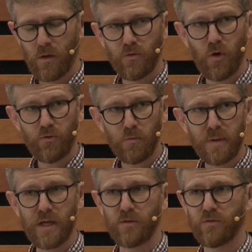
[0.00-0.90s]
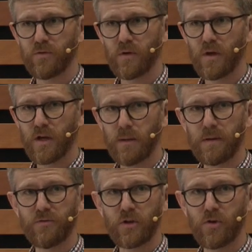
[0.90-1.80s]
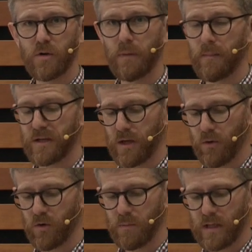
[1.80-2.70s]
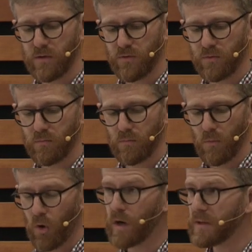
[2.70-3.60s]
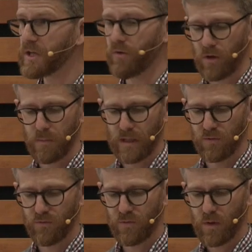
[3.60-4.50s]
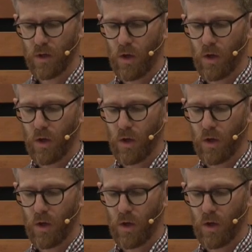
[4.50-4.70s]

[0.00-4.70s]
Social peace can be secured by material means or immaterial means,